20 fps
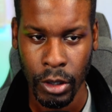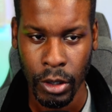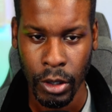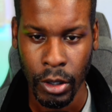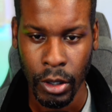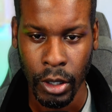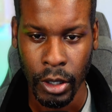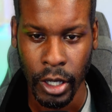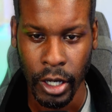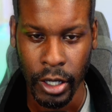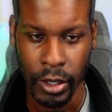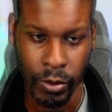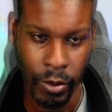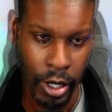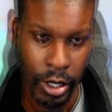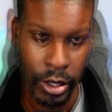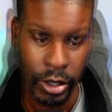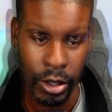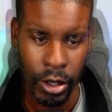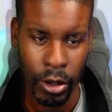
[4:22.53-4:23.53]
That's why it's
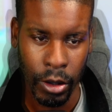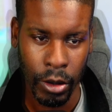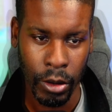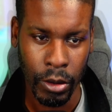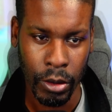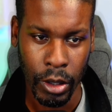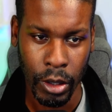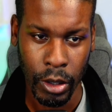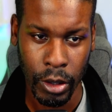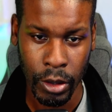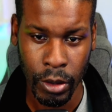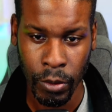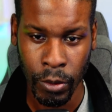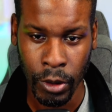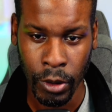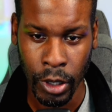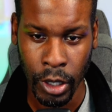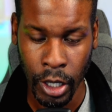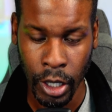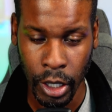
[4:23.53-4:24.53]
called the
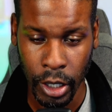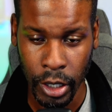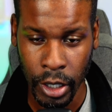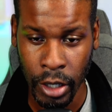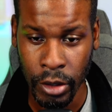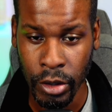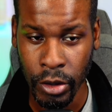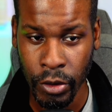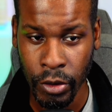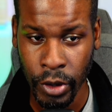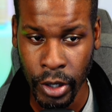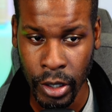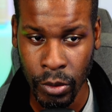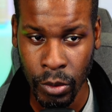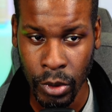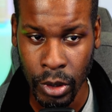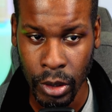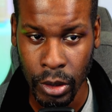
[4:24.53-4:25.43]
great work.